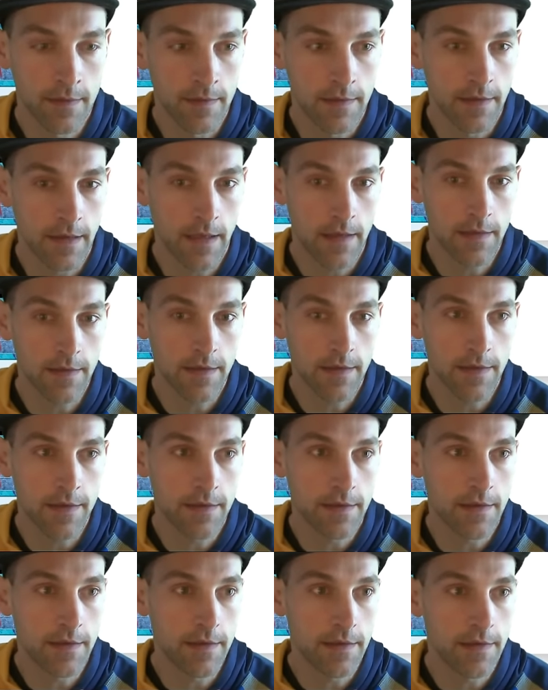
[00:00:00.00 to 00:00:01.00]
Not looking
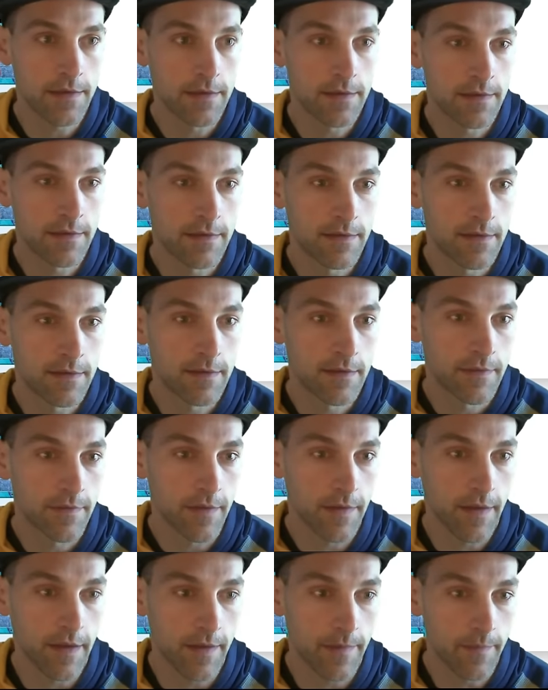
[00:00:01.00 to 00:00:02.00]
good
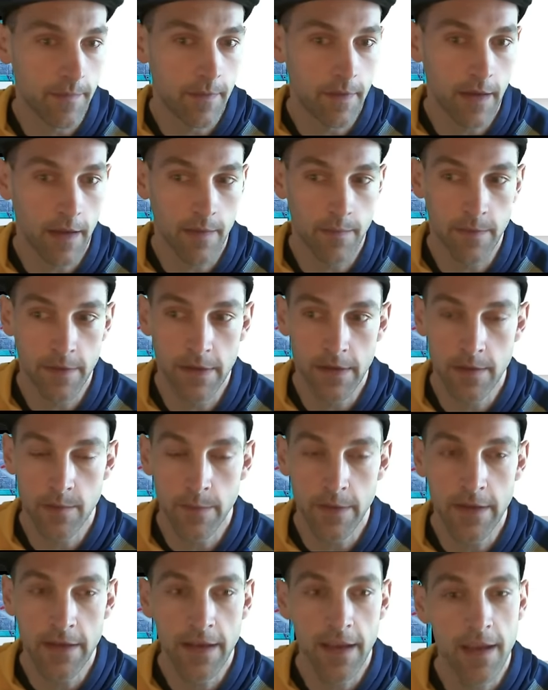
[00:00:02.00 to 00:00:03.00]
for them, and we
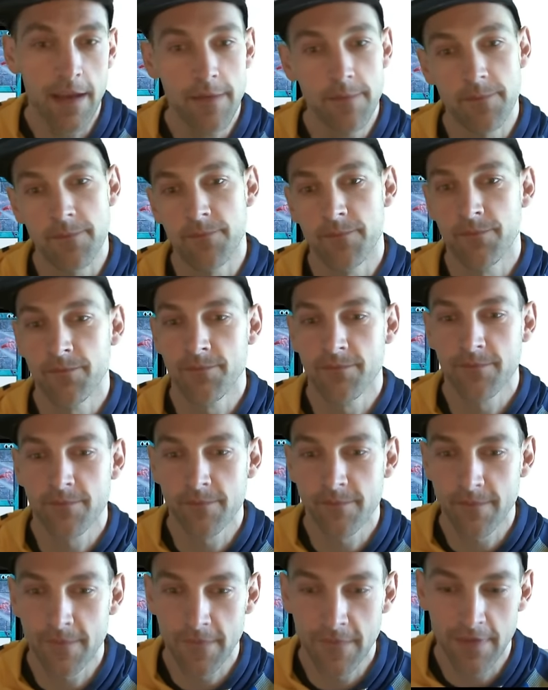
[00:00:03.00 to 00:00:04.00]
win the game.
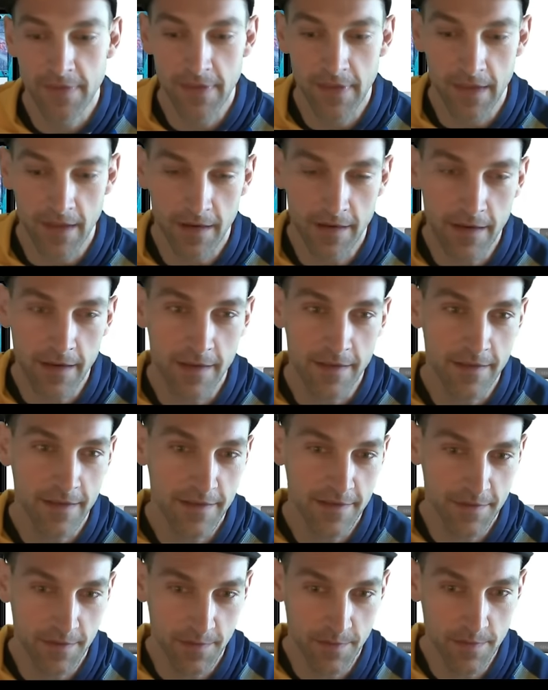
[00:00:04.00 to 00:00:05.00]
All right,
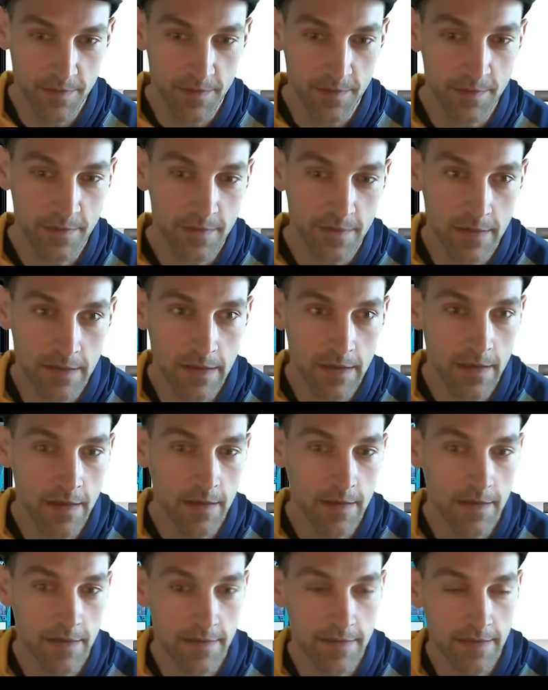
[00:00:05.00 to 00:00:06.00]
let's go to
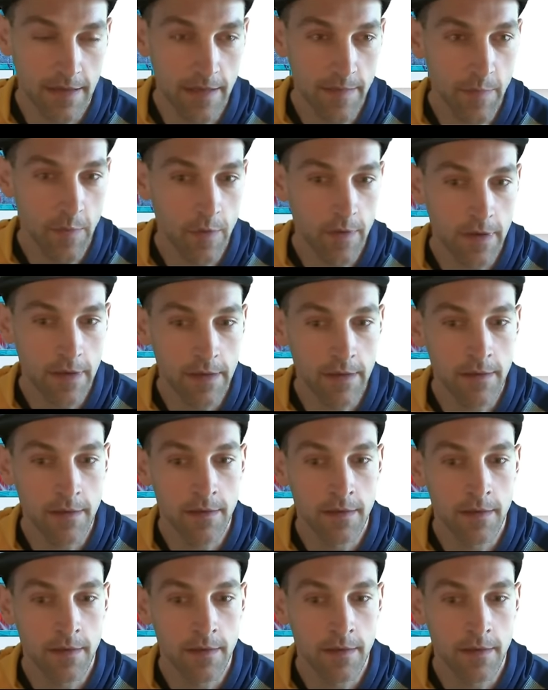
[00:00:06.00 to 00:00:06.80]
sideboarding.